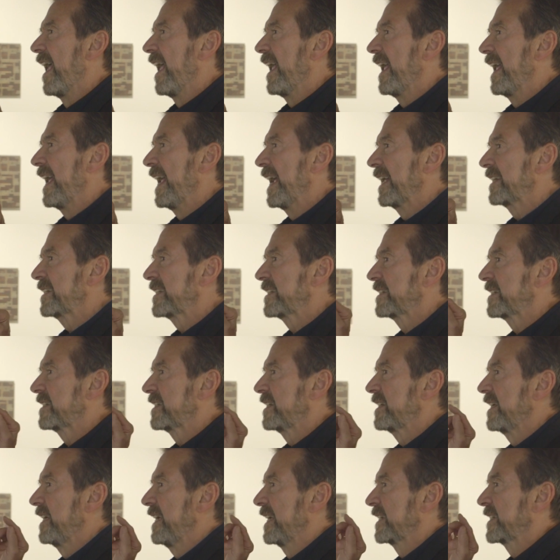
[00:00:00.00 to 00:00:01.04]

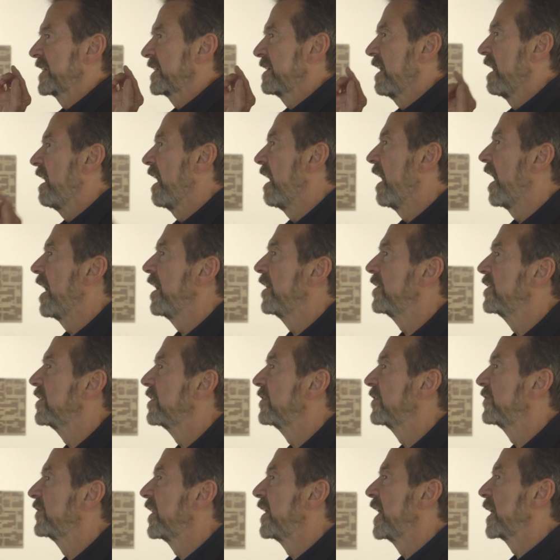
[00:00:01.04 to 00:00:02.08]
it's, it's kind
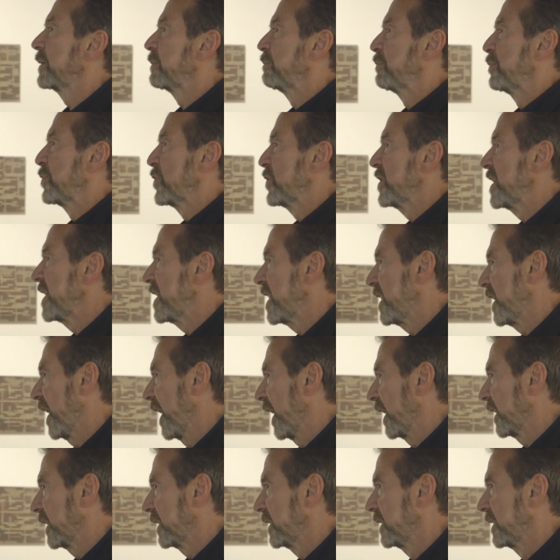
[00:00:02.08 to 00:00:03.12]
of like
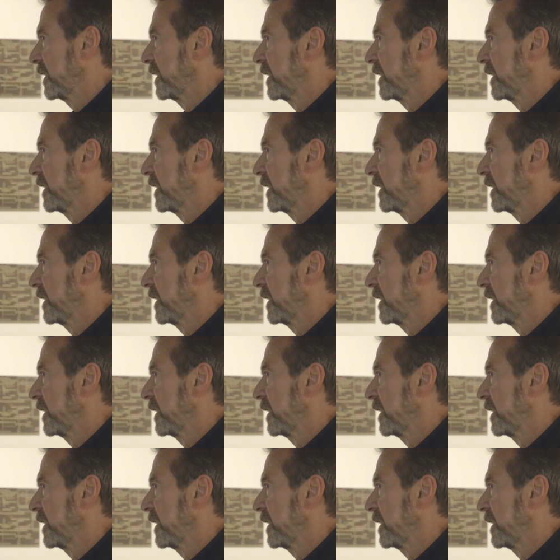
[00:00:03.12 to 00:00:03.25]
breathing